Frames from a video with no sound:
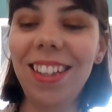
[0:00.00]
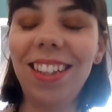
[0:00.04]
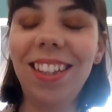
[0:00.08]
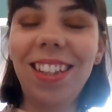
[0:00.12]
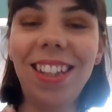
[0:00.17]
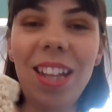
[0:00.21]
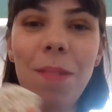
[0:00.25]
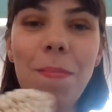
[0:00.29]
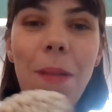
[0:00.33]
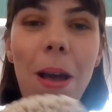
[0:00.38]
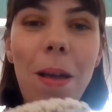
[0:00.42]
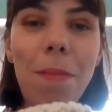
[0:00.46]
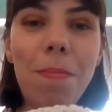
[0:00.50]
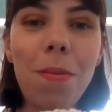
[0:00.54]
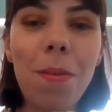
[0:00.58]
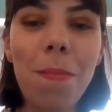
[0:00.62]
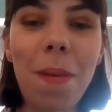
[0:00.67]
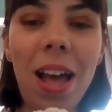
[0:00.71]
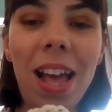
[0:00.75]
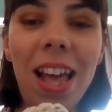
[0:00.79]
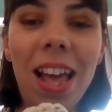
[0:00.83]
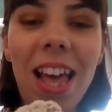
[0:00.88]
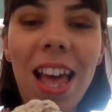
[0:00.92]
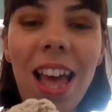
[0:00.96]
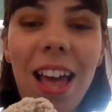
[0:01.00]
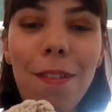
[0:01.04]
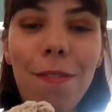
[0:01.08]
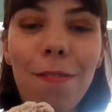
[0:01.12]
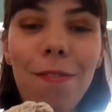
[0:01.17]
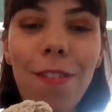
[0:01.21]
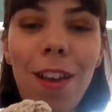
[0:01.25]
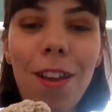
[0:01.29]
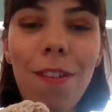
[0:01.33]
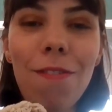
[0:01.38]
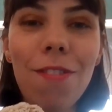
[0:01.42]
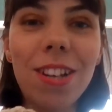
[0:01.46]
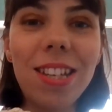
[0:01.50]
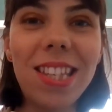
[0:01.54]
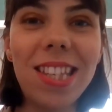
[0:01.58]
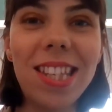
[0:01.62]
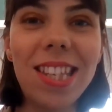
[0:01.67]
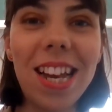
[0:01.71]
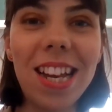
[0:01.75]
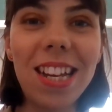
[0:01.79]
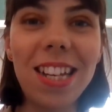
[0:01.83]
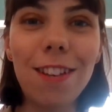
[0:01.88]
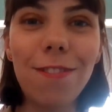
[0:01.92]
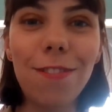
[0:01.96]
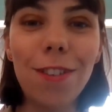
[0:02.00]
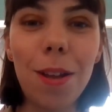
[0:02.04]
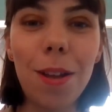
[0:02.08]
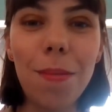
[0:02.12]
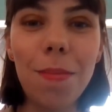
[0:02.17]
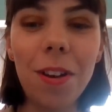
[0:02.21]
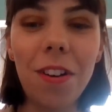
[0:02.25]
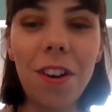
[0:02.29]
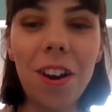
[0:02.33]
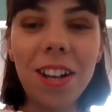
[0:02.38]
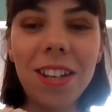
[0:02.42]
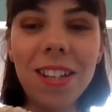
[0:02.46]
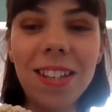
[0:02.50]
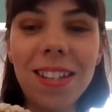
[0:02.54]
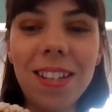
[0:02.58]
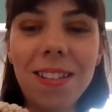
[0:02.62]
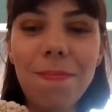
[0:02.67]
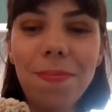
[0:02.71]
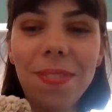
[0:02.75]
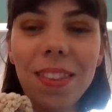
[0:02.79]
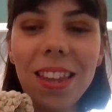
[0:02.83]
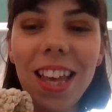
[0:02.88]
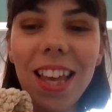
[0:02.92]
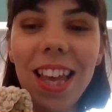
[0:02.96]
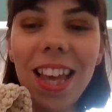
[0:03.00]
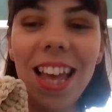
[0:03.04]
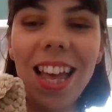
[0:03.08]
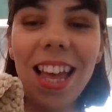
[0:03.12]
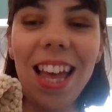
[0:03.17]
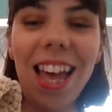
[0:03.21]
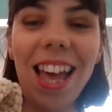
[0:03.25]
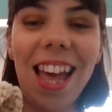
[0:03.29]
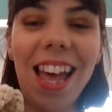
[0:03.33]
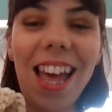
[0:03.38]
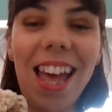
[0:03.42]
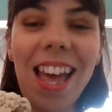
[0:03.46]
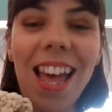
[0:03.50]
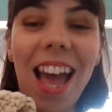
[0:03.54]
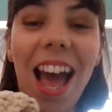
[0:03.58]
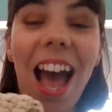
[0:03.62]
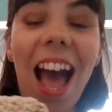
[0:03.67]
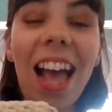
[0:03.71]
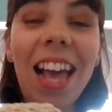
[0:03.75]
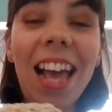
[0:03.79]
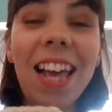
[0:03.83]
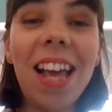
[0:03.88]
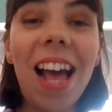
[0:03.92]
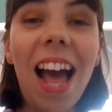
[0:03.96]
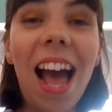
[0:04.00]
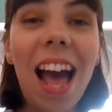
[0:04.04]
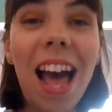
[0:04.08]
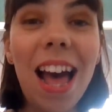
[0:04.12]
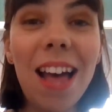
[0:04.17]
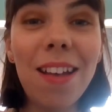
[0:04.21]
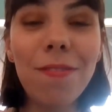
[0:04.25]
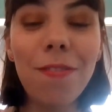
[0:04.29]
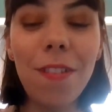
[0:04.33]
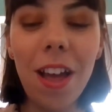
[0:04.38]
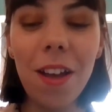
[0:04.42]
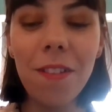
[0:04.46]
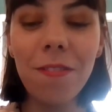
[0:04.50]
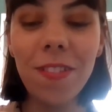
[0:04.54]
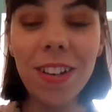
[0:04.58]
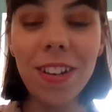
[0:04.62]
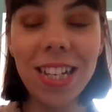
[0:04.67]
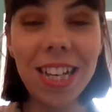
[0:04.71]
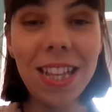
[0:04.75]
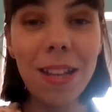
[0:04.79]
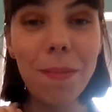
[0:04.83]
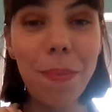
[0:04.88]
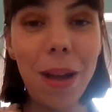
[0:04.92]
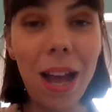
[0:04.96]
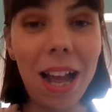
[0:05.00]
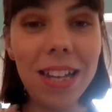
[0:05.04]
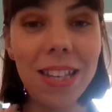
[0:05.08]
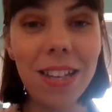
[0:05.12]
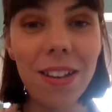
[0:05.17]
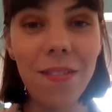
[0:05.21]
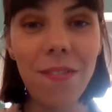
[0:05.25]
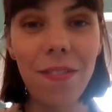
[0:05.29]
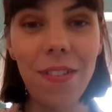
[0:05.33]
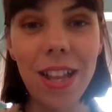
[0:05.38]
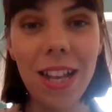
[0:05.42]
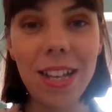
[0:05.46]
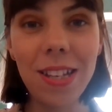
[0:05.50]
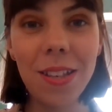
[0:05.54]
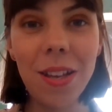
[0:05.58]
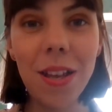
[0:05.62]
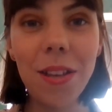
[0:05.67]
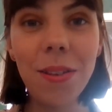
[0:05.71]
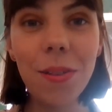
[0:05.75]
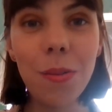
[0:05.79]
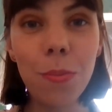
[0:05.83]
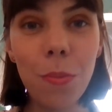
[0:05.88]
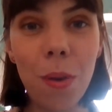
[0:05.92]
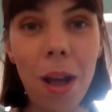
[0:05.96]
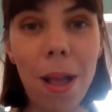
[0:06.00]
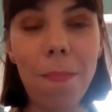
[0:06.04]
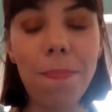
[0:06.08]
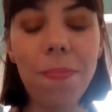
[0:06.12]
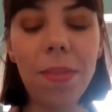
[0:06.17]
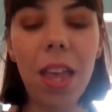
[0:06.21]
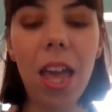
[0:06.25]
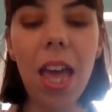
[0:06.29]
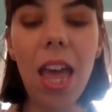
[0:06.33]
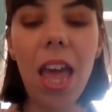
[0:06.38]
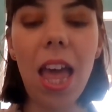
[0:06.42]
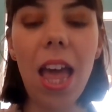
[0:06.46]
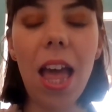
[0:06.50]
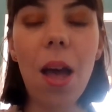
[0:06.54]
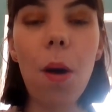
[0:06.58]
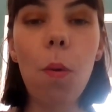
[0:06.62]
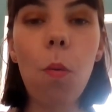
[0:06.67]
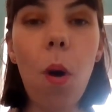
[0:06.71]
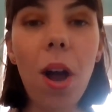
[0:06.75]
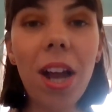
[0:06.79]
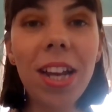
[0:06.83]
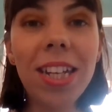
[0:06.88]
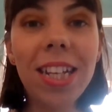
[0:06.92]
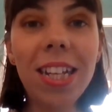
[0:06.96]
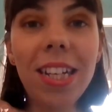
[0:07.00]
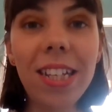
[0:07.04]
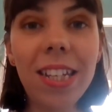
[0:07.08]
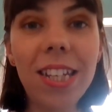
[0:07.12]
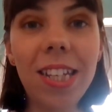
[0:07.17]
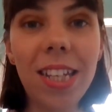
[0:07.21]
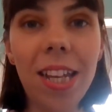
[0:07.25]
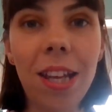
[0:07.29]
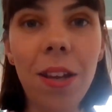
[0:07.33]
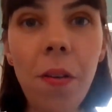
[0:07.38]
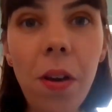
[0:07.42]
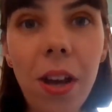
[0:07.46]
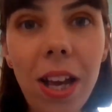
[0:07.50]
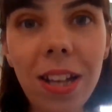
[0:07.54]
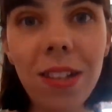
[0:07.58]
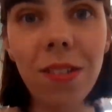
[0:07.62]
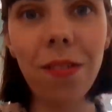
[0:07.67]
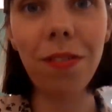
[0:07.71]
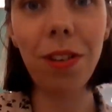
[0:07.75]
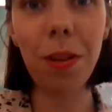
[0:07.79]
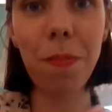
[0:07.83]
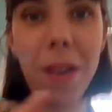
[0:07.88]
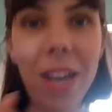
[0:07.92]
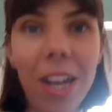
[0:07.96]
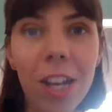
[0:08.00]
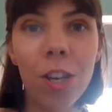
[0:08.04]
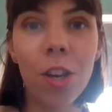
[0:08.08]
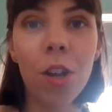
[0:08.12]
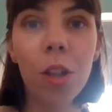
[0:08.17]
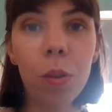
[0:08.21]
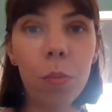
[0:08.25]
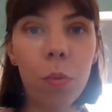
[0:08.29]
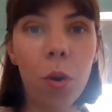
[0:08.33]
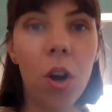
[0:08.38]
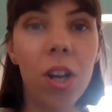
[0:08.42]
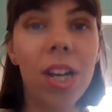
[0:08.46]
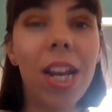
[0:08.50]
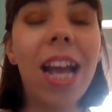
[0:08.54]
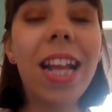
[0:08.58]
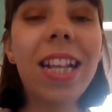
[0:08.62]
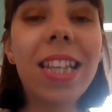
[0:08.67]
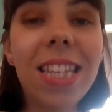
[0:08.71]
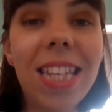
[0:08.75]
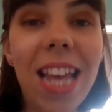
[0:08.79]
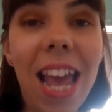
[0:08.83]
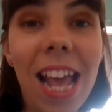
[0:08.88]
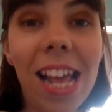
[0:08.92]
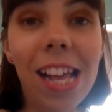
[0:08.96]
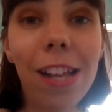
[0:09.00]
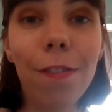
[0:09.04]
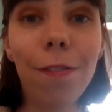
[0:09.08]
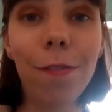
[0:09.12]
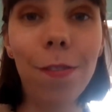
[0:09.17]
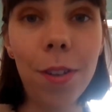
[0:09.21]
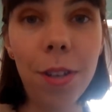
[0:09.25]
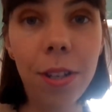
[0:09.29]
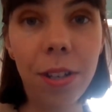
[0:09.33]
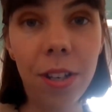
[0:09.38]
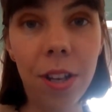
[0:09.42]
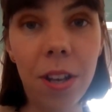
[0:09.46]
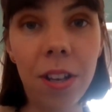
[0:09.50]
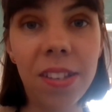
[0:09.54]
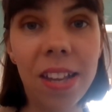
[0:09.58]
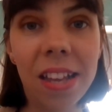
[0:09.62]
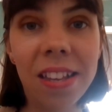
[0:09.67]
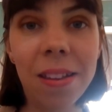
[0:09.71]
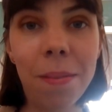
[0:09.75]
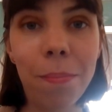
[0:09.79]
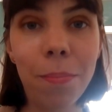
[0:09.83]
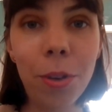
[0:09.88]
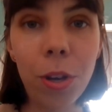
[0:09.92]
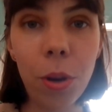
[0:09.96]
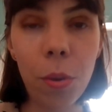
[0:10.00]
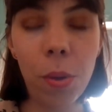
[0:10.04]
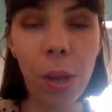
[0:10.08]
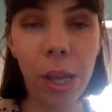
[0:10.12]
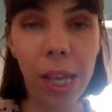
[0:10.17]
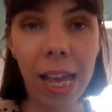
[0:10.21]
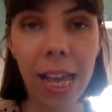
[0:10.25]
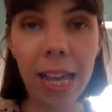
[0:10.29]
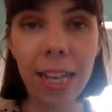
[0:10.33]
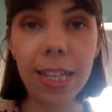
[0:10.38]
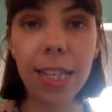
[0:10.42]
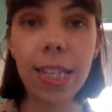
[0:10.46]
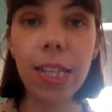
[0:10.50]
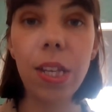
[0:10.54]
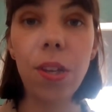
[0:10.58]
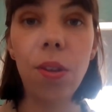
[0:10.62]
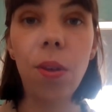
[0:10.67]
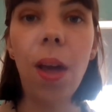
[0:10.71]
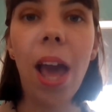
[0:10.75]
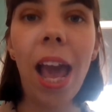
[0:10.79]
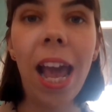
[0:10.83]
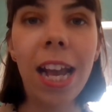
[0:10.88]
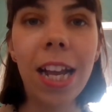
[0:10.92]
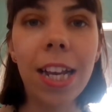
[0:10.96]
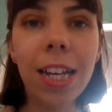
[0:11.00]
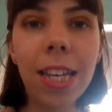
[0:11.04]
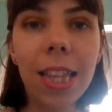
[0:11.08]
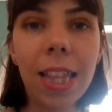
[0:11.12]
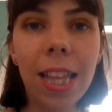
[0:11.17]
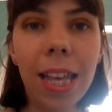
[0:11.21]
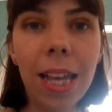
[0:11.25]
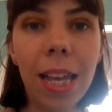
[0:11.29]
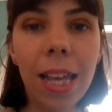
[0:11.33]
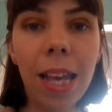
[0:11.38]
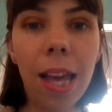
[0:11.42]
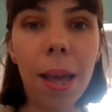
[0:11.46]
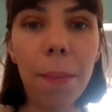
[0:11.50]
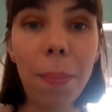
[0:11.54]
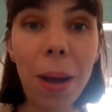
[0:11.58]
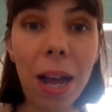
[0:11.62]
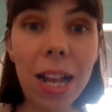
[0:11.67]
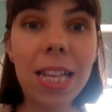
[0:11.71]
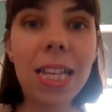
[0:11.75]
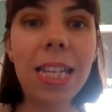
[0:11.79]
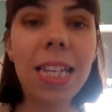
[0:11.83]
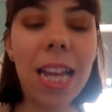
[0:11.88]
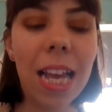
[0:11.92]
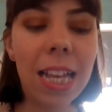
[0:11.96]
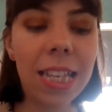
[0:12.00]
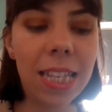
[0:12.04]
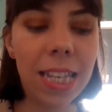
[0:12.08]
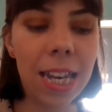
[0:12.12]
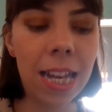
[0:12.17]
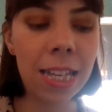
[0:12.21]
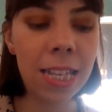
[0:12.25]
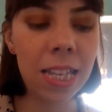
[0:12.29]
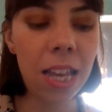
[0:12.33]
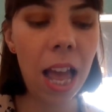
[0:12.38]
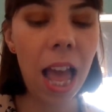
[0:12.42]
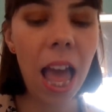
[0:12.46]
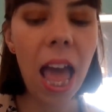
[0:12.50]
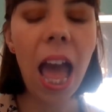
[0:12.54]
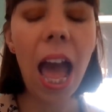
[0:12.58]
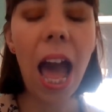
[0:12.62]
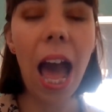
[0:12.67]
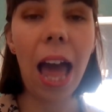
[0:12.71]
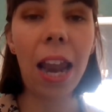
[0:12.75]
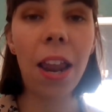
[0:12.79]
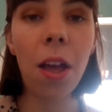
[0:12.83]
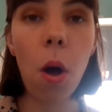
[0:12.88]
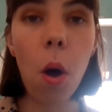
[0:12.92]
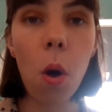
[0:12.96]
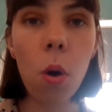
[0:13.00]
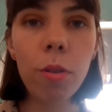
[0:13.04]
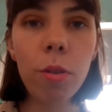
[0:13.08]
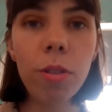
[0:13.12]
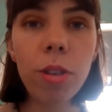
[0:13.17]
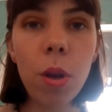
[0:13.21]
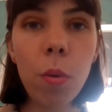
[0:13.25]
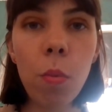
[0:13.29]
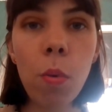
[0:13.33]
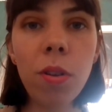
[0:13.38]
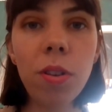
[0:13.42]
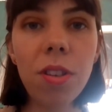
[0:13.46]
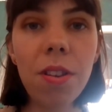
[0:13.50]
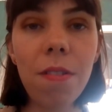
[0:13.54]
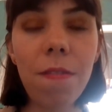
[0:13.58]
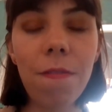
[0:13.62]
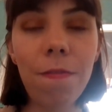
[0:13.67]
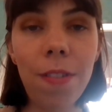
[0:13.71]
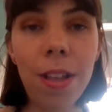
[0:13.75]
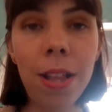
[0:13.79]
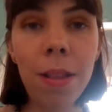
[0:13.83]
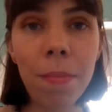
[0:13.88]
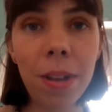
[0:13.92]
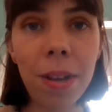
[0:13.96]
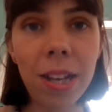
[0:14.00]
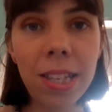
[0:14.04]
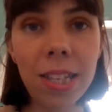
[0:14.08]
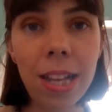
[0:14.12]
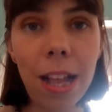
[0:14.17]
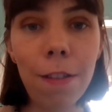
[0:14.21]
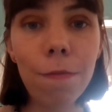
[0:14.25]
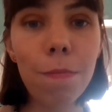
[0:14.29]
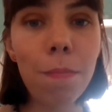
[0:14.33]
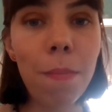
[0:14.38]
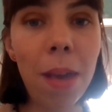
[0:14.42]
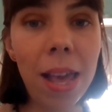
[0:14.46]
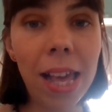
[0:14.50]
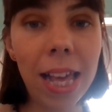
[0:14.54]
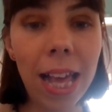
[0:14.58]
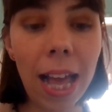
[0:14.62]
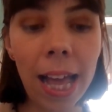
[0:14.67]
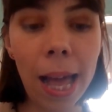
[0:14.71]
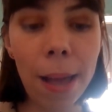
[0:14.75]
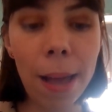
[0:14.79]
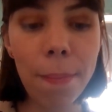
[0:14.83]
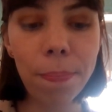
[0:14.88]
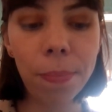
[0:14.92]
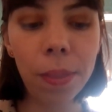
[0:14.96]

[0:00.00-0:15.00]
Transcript: It might be my favourite stitch I've come across. I have written the pattern for this as well. What I need to do is obviously make another one and take photos as I'm doing it to aid the pattern testers. And I also want to film myself making it